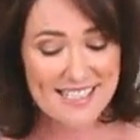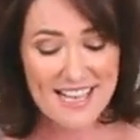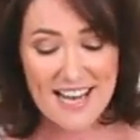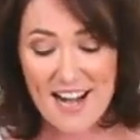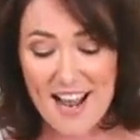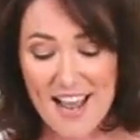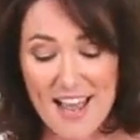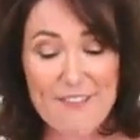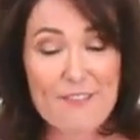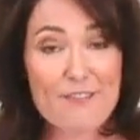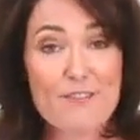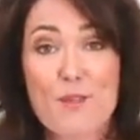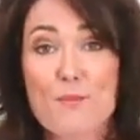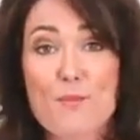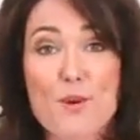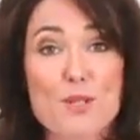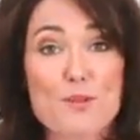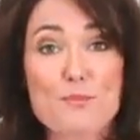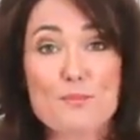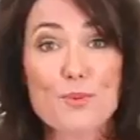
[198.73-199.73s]
and I have the
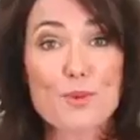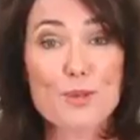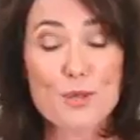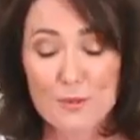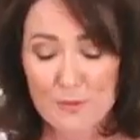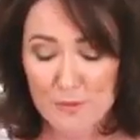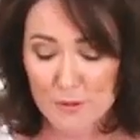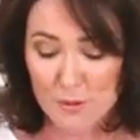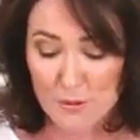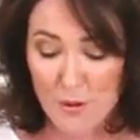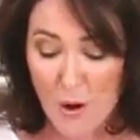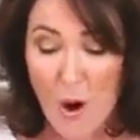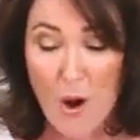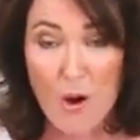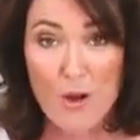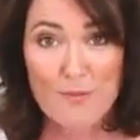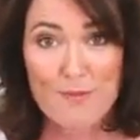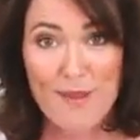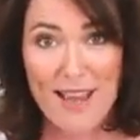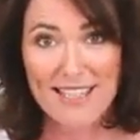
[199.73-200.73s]
most beautiful
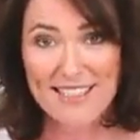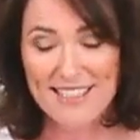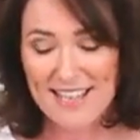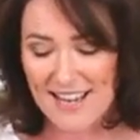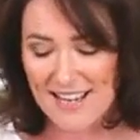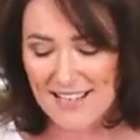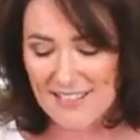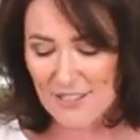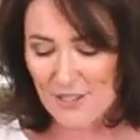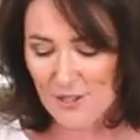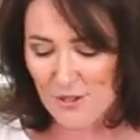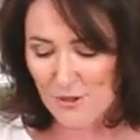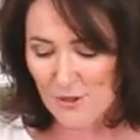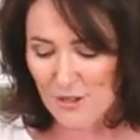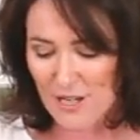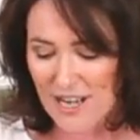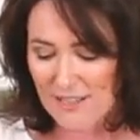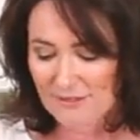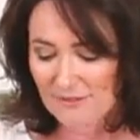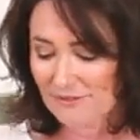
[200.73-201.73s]
homemade caster
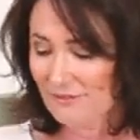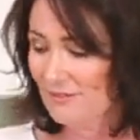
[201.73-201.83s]
sugar.